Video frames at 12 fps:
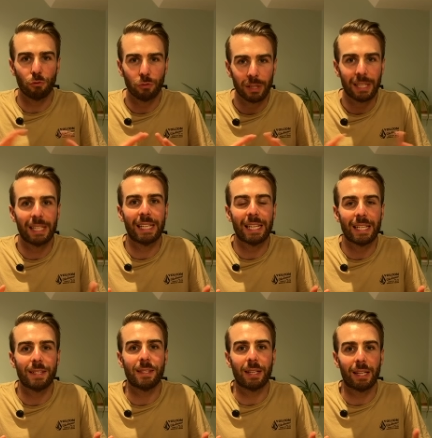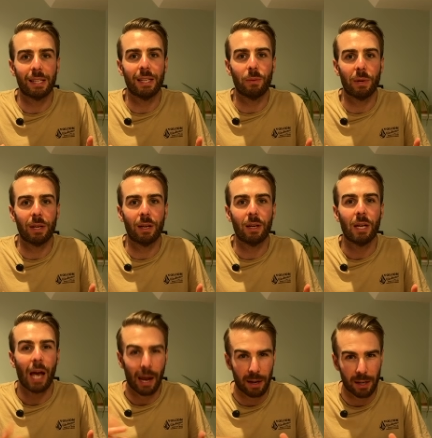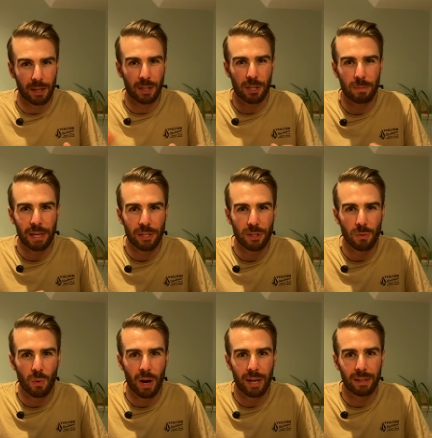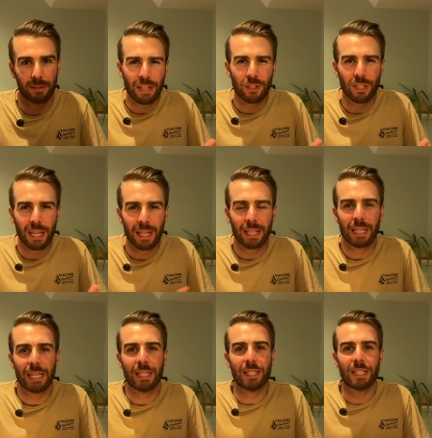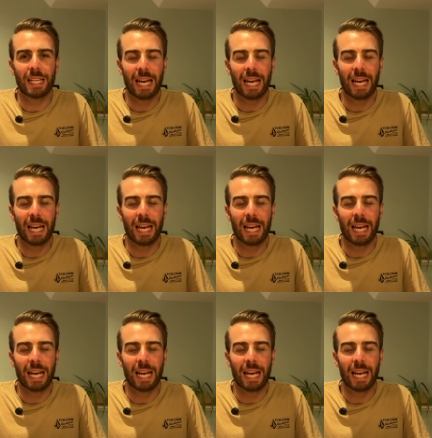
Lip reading: really is the clear winner, and I'm going to explain to you why. Veg tan is